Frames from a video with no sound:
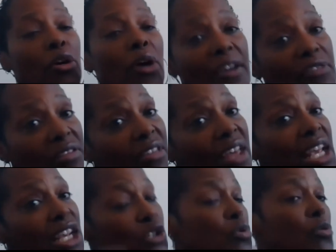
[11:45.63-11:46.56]
everything
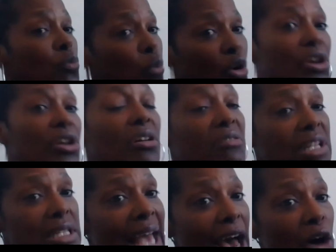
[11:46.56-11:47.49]
because we're working on
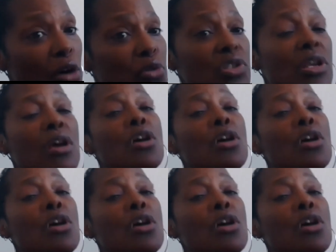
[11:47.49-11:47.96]
this house.